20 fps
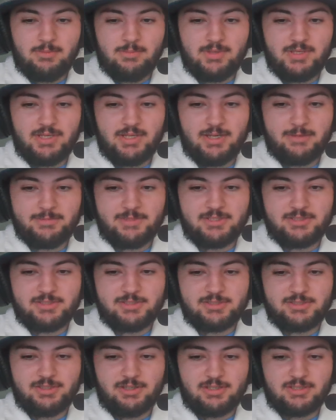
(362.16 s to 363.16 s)
But yeah, I mean
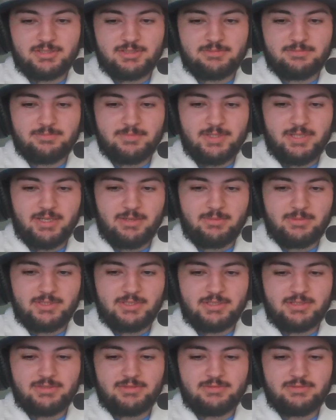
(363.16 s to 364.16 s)
it's just awesome being able
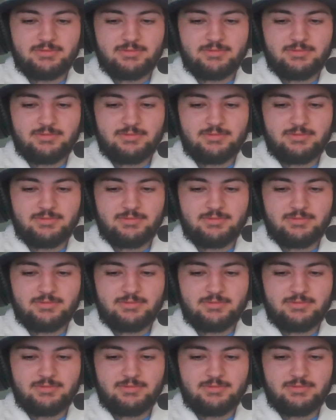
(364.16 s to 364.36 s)
to